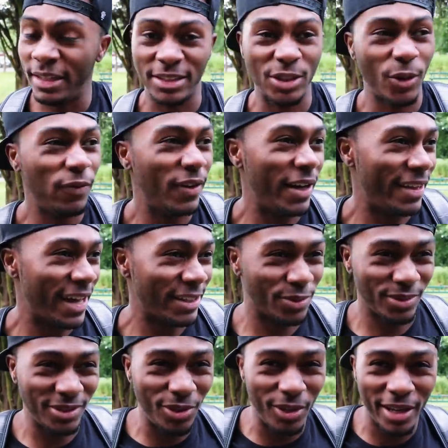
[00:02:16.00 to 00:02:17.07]
and stuff like that.
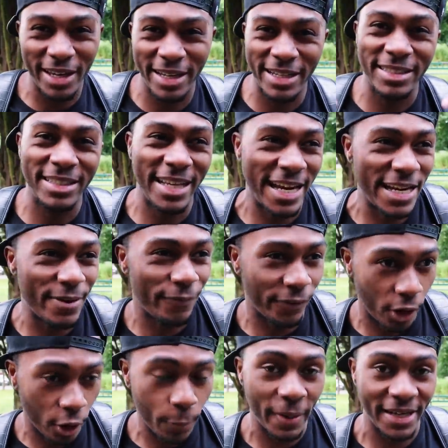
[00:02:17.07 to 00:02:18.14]
So it's still like an entertaining
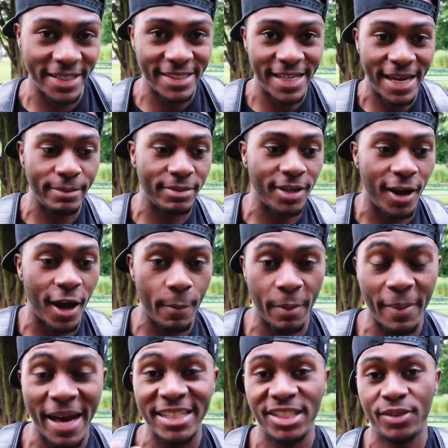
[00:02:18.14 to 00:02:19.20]
vlog, but at the same time,
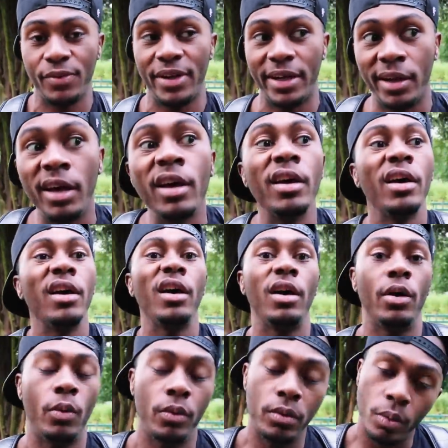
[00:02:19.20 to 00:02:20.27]
I'm answering
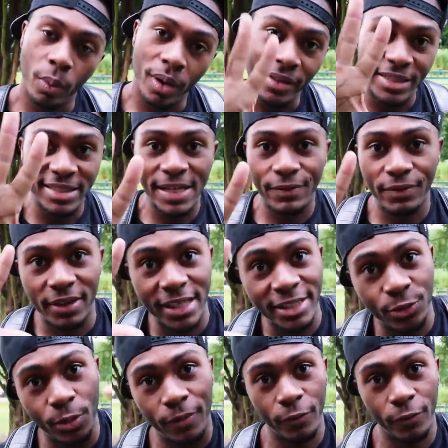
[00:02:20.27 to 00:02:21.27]
what are the seven things to